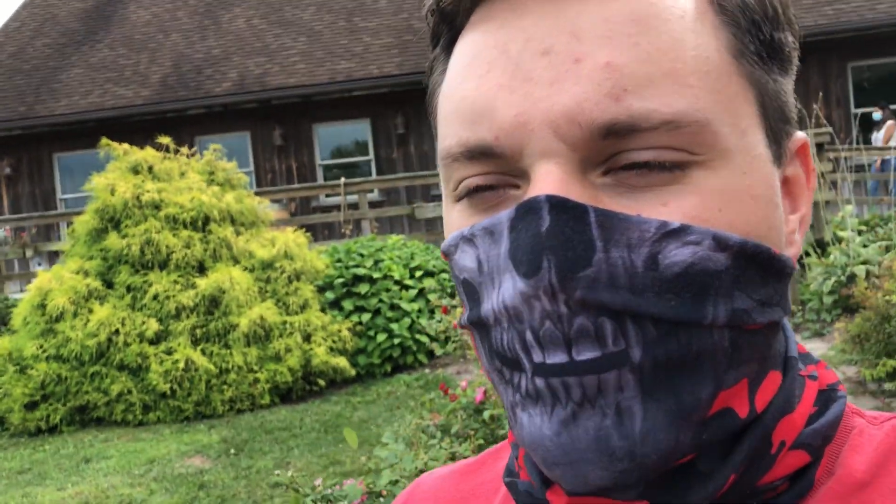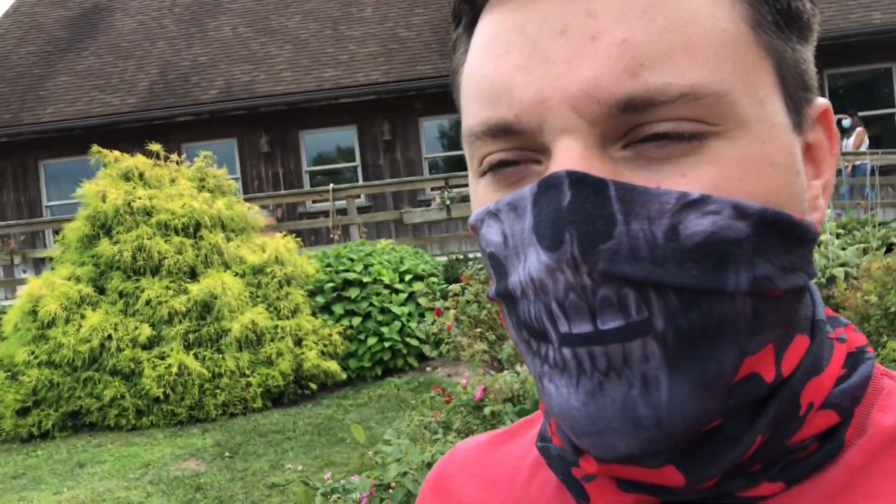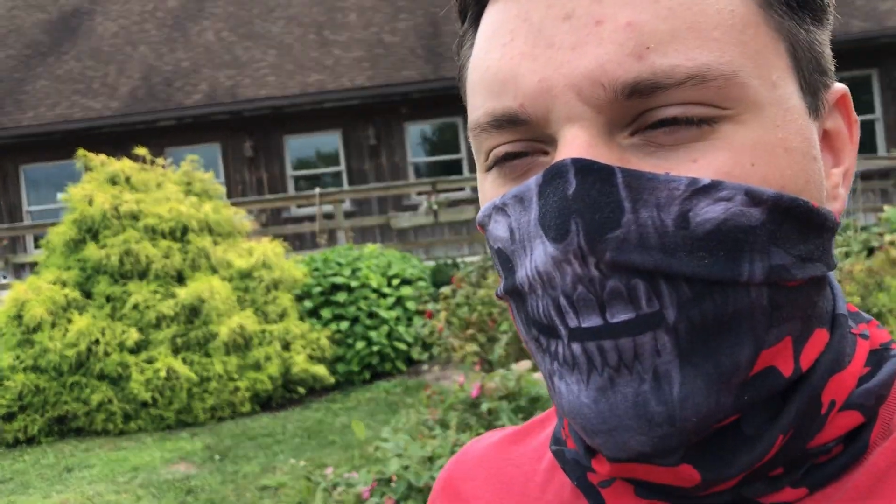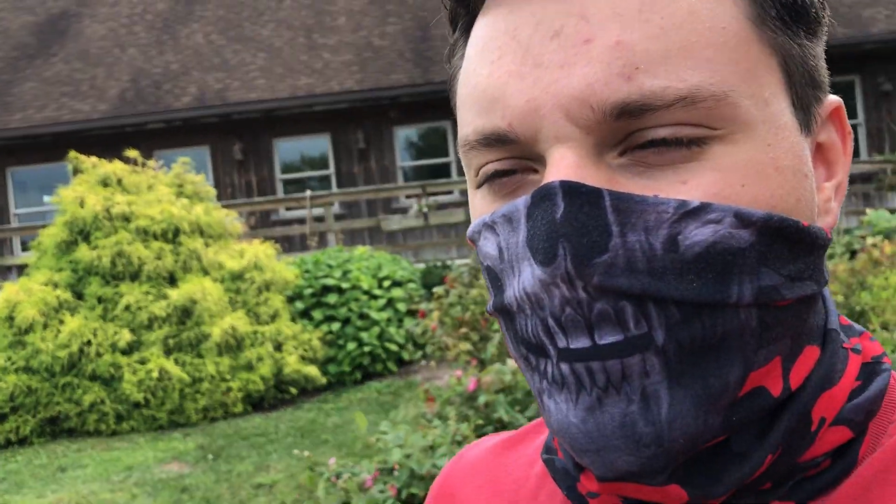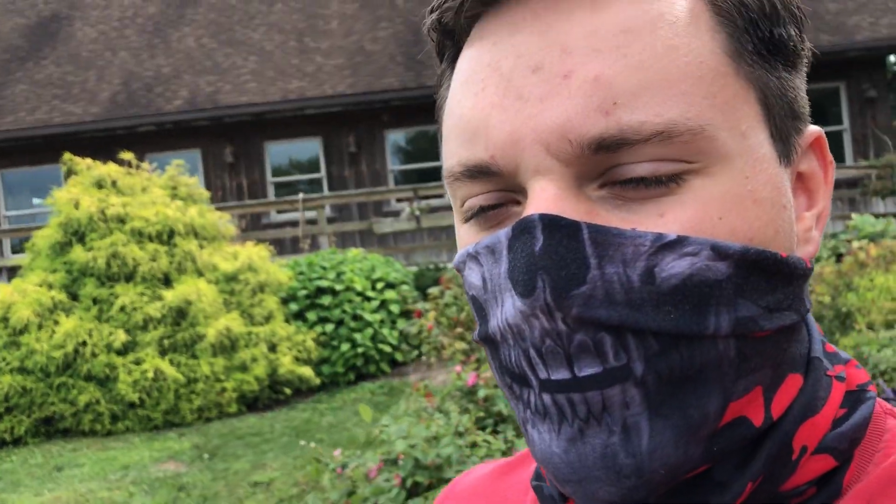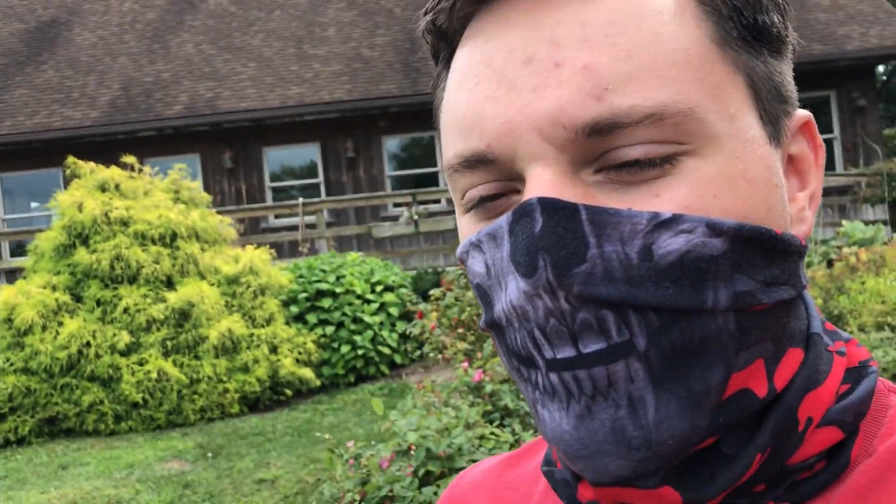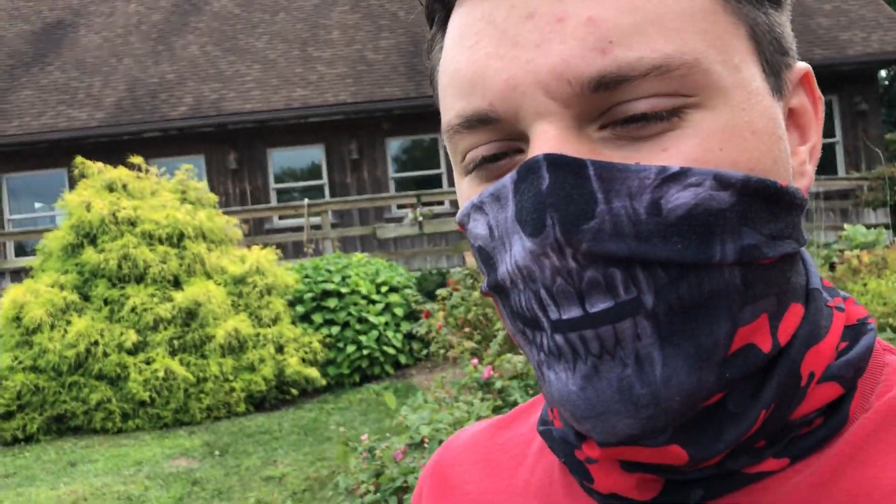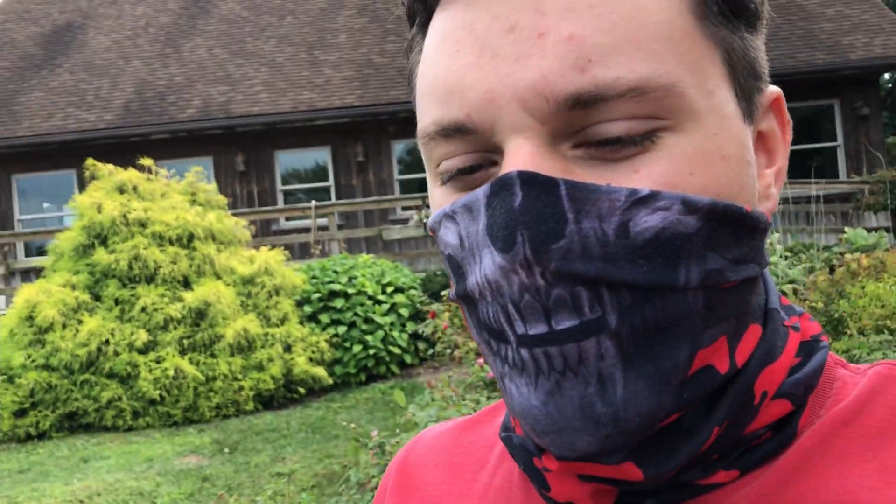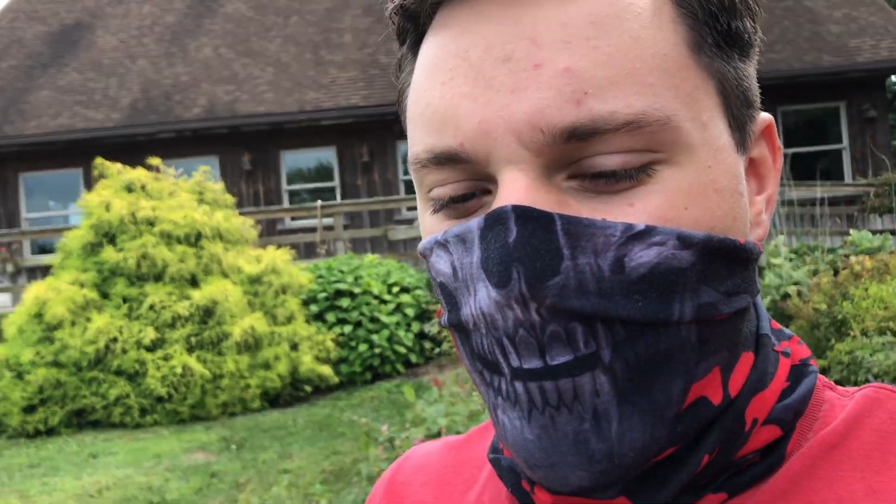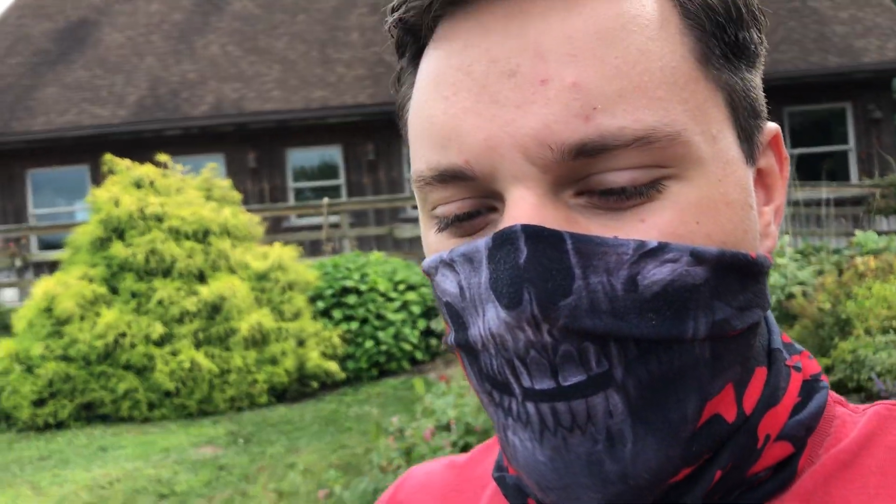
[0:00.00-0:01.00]
good
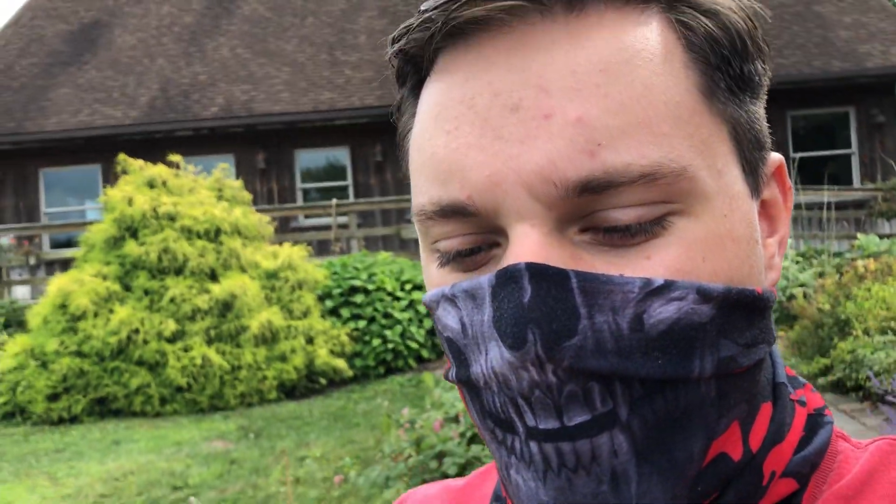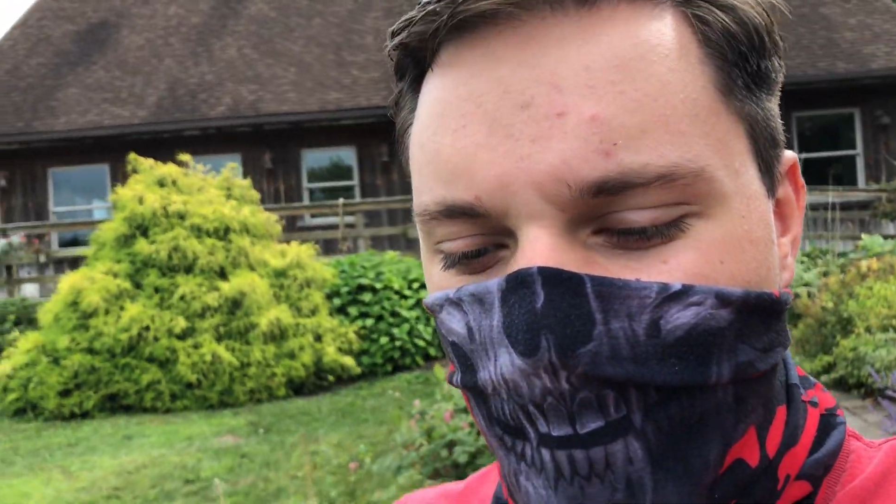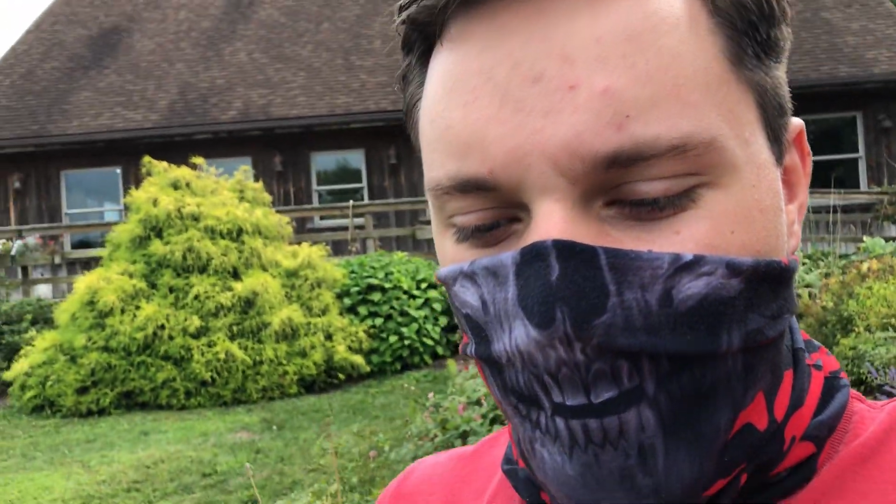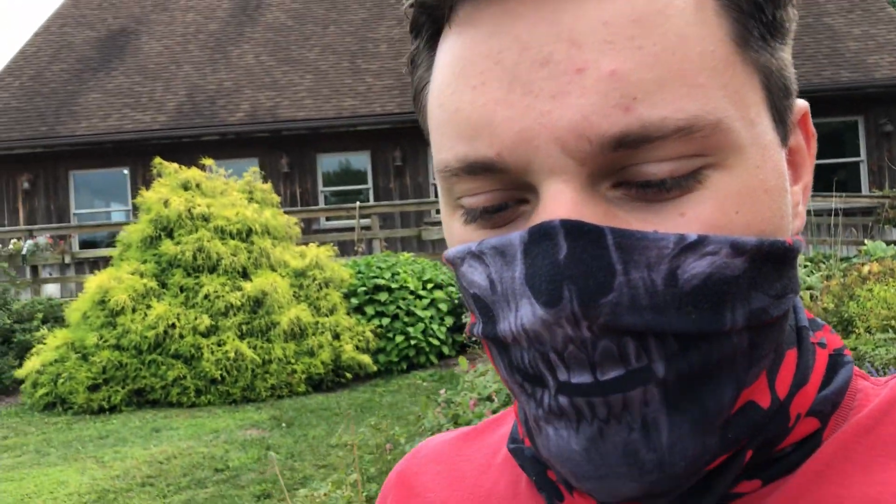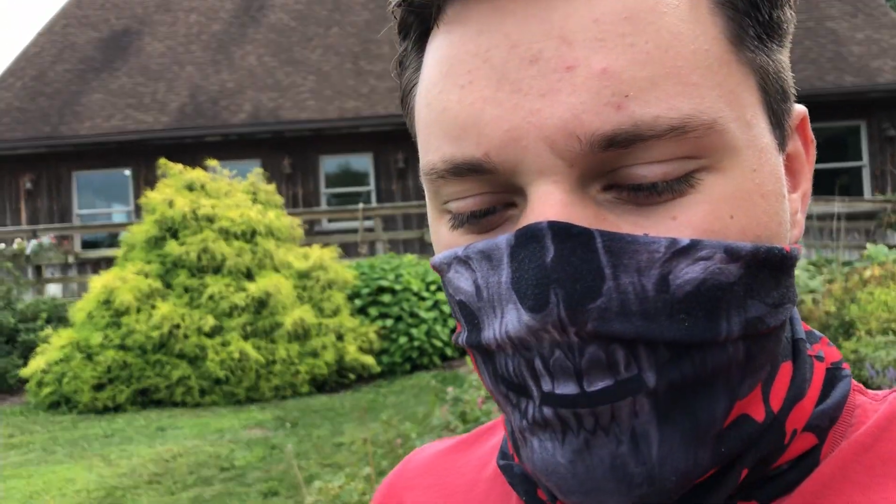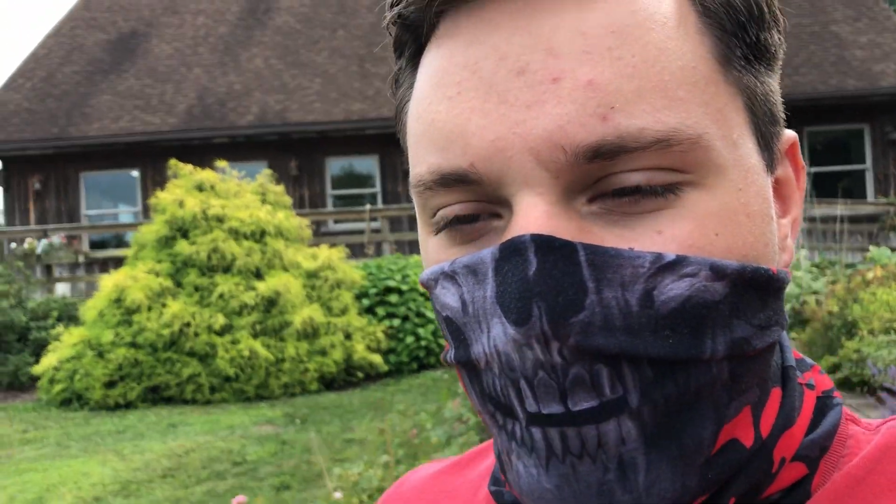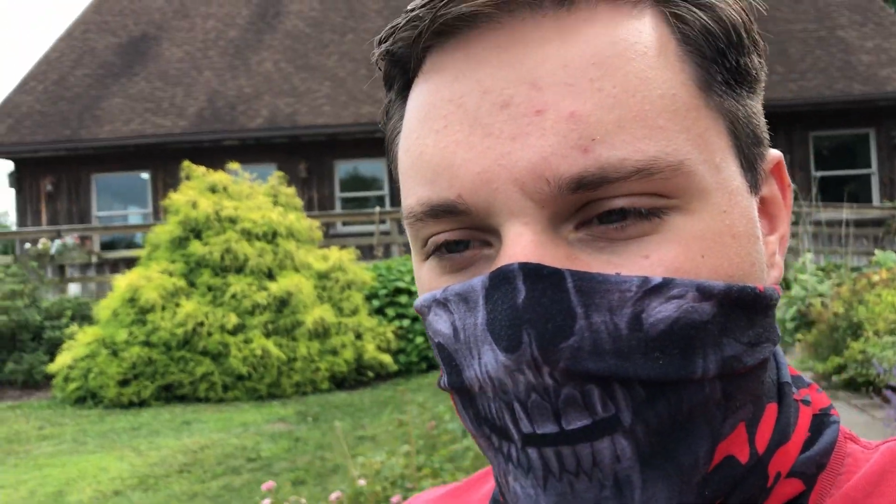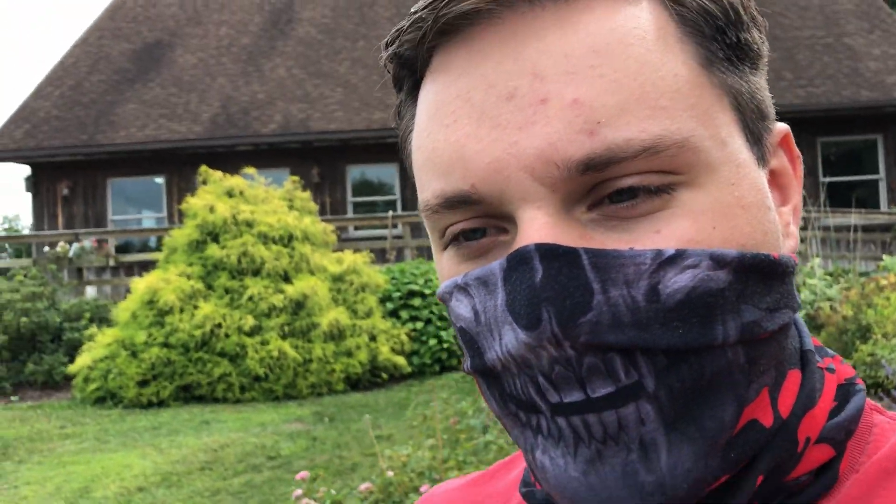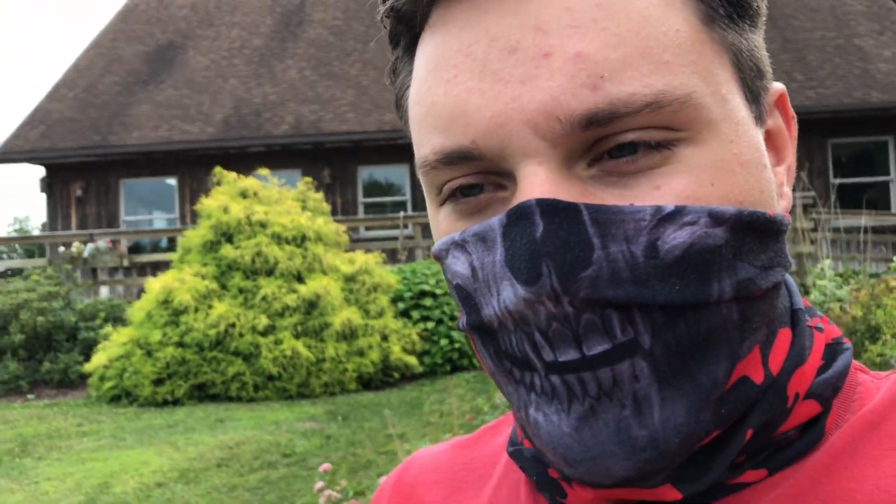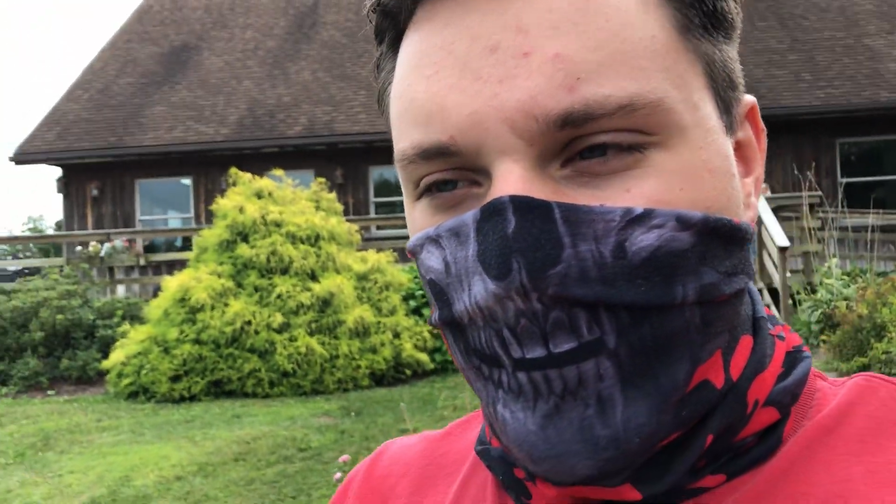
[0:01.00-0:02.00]
too,
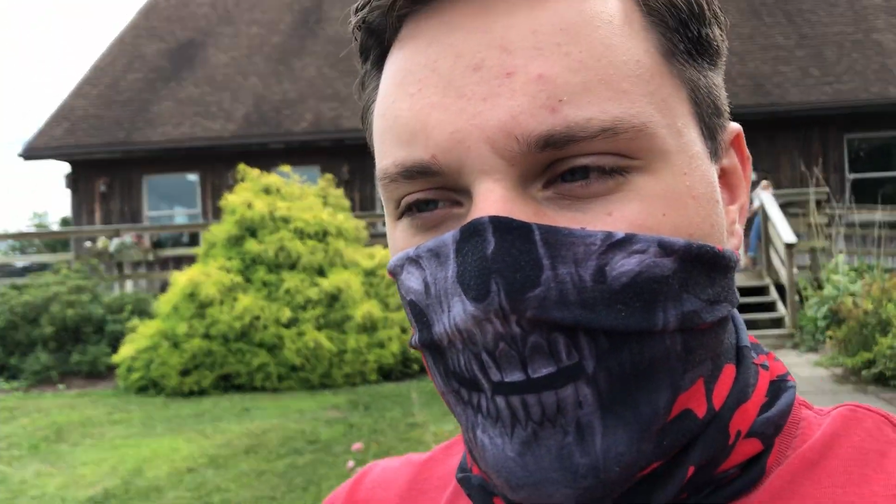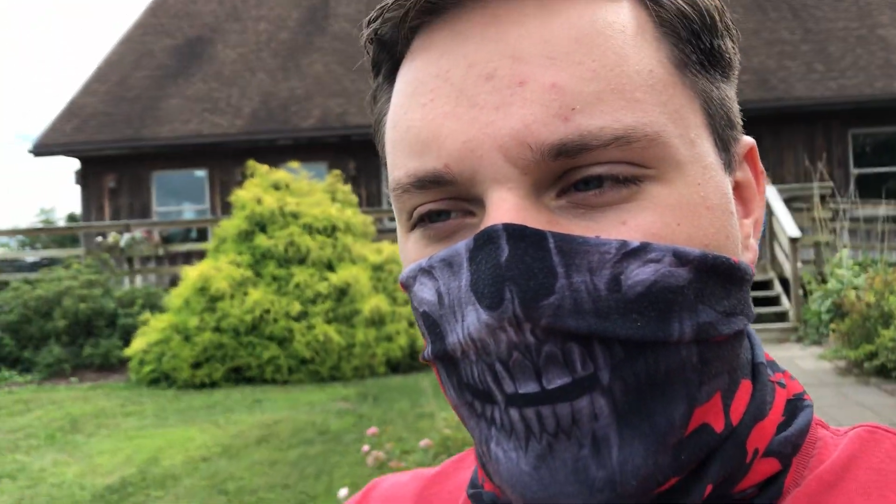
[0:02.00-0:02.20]
but